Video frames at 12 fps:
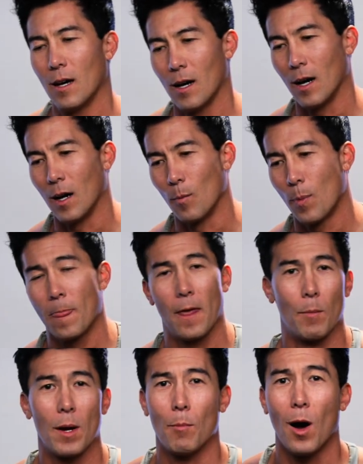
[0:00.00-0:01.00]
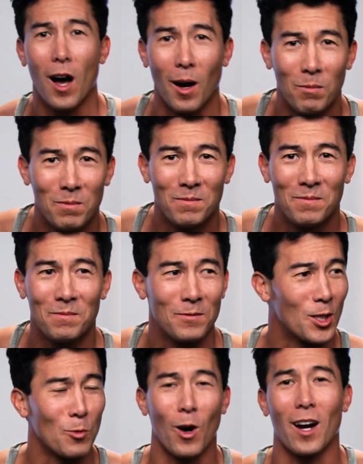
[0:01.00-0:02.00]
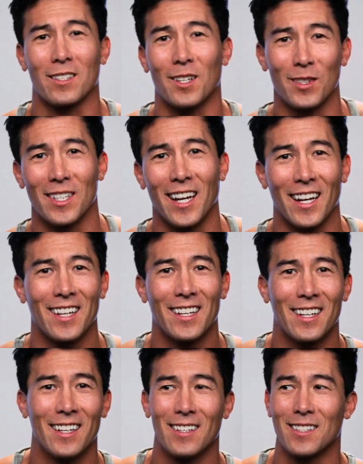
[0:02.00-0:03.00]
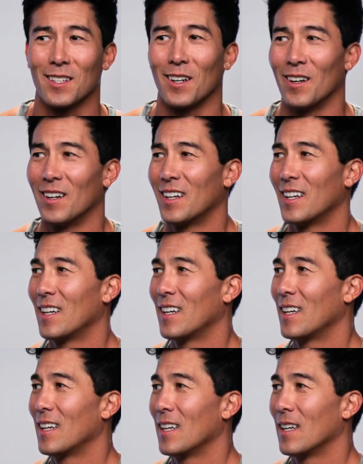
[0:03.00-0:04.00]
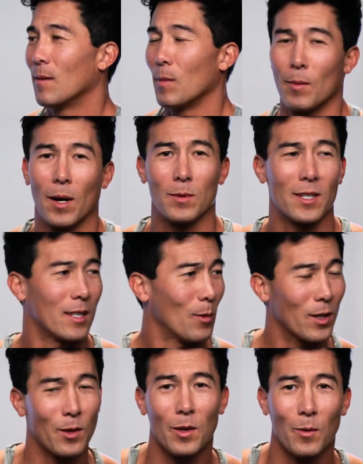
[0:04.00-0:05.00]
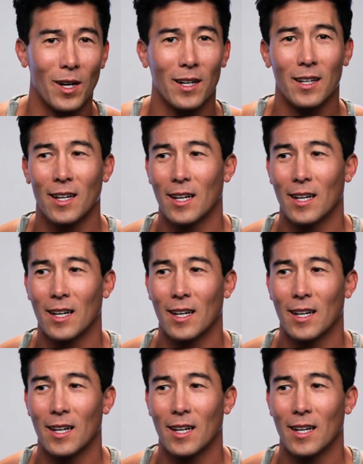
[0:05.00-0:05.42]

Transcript: And my mom, she walks every day. So my mom's like, you wanna go on a walk?